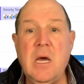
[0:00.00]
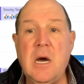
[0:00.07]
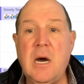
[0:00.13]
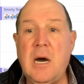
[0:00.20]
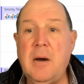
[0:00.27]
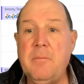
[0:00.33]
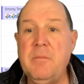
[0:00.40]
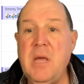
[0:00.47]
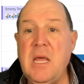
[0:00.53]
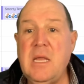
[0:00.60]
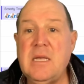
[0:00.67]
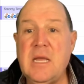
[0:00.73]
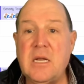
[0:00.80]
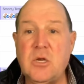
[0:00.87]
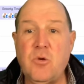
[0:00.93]
Now
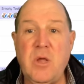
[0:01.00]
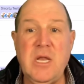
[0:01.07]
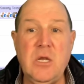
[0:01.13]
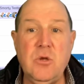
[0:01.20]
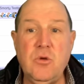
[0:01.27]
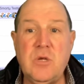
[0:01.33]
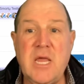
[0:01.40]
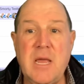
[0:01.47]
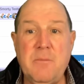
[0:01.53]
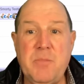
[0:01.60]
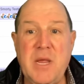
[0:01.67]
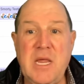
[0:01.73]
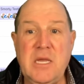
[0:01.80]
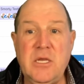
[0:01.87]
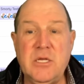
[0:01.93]
to create a new
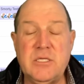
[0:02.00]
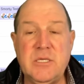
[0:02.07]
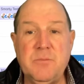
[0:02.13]
campaign, you